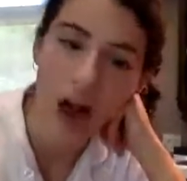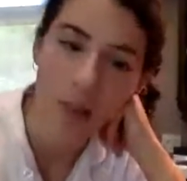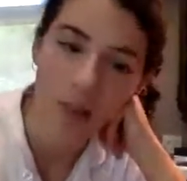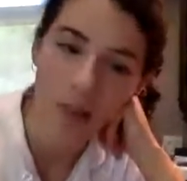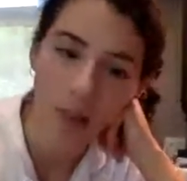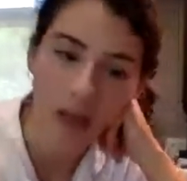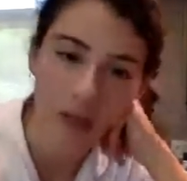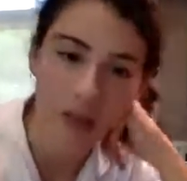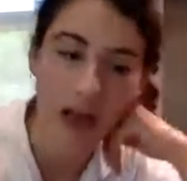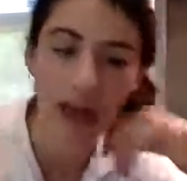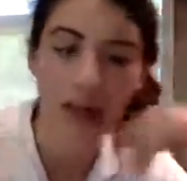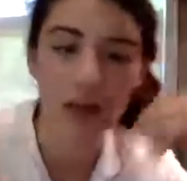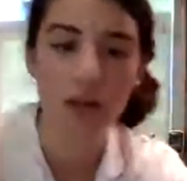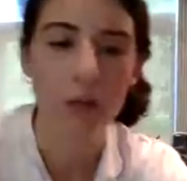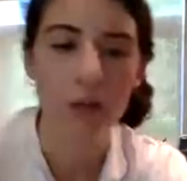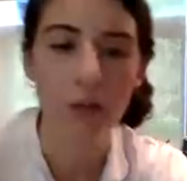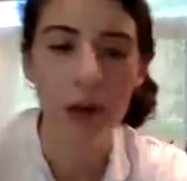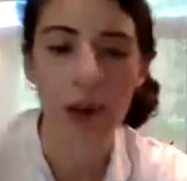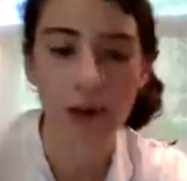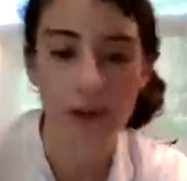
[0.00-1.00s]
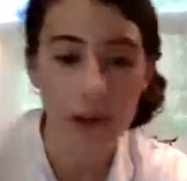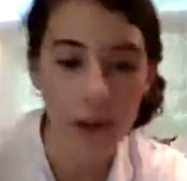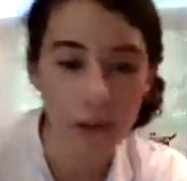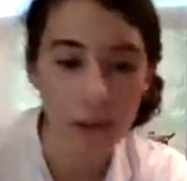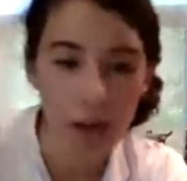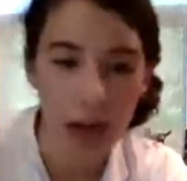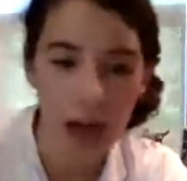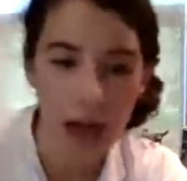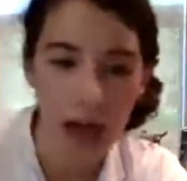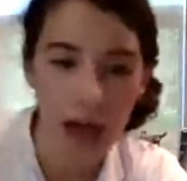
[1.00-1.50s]
So that's whenever you
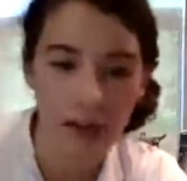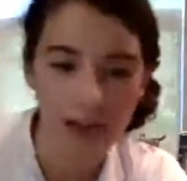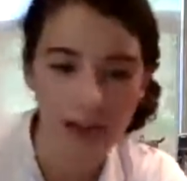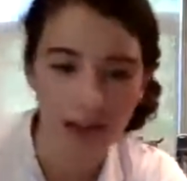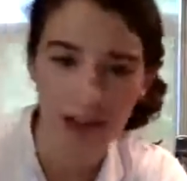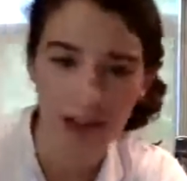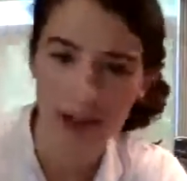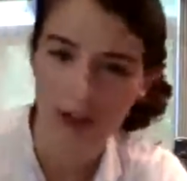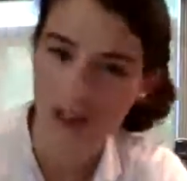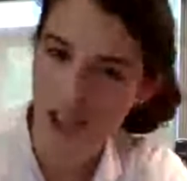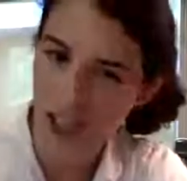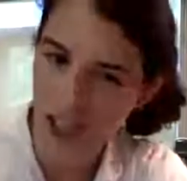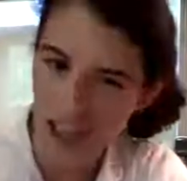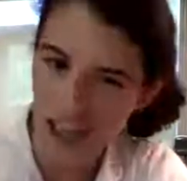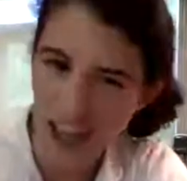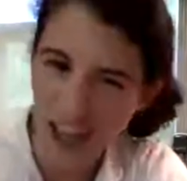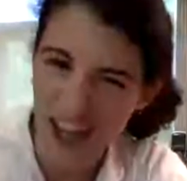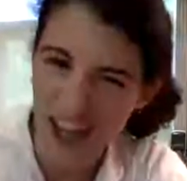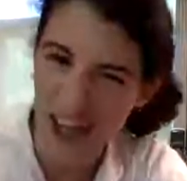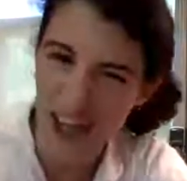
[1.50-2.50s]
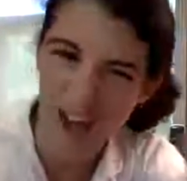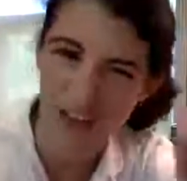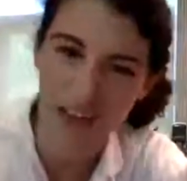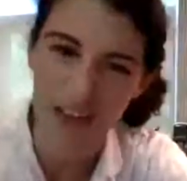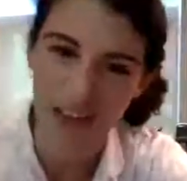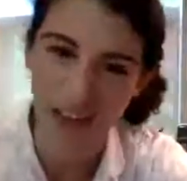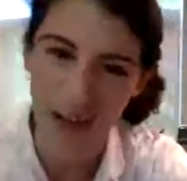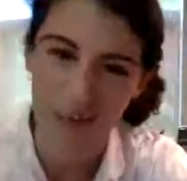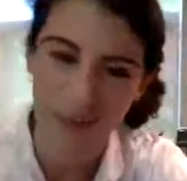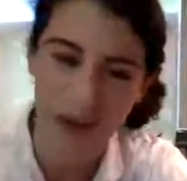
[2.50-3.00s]
have like a chicken leg and you see
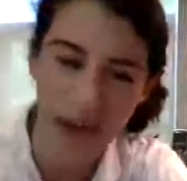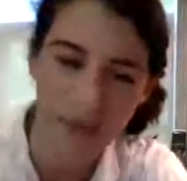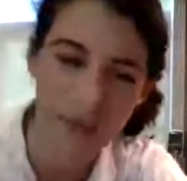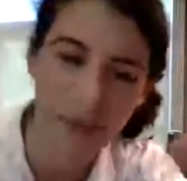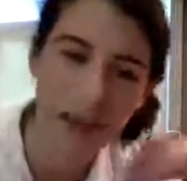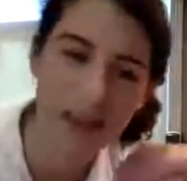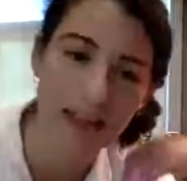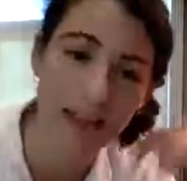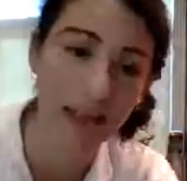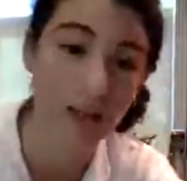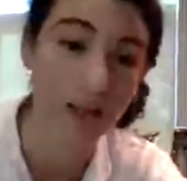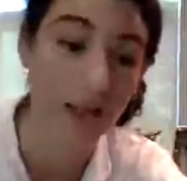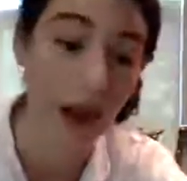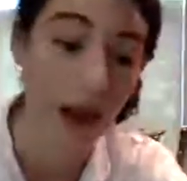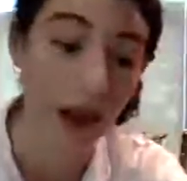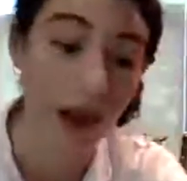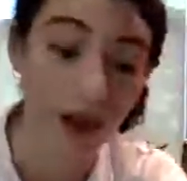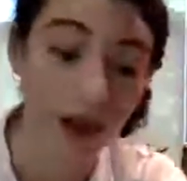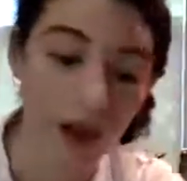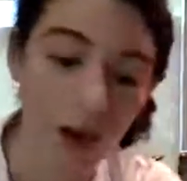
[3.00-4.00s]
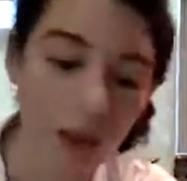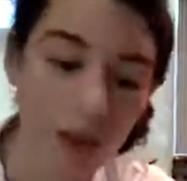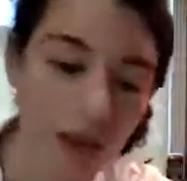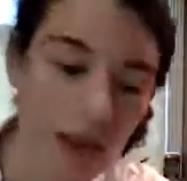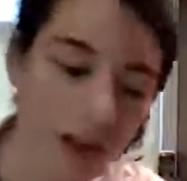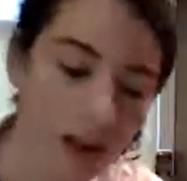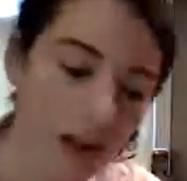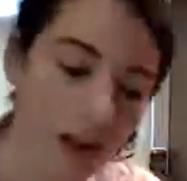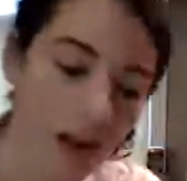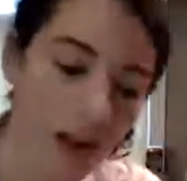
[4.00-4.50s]
that red bit, that's
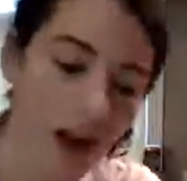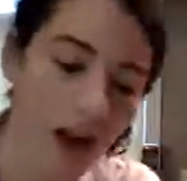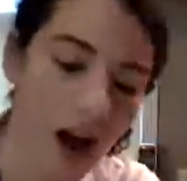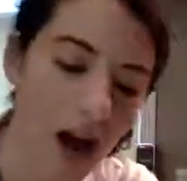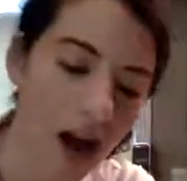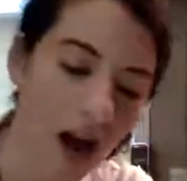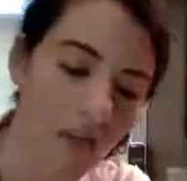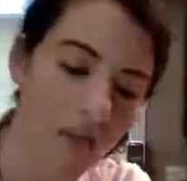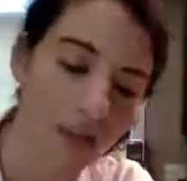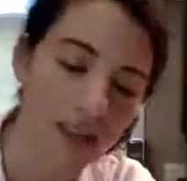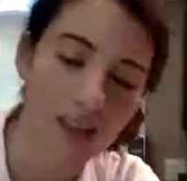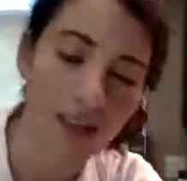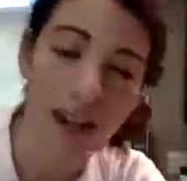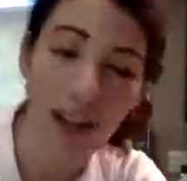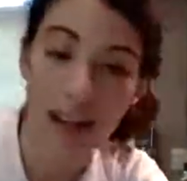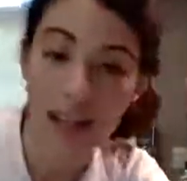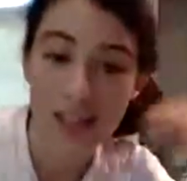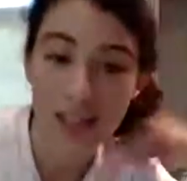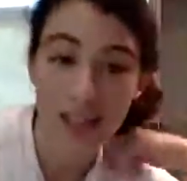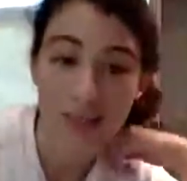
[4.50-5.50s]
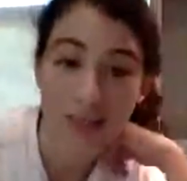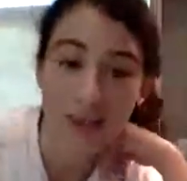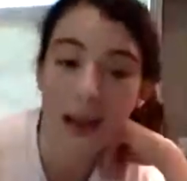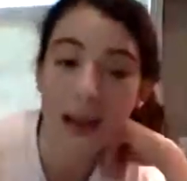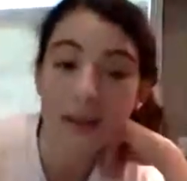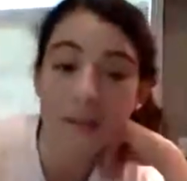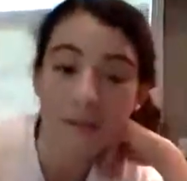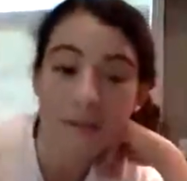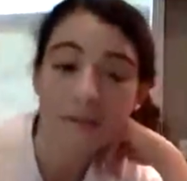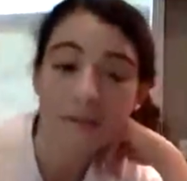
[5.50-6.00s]
myoglobin. It's not actually blood.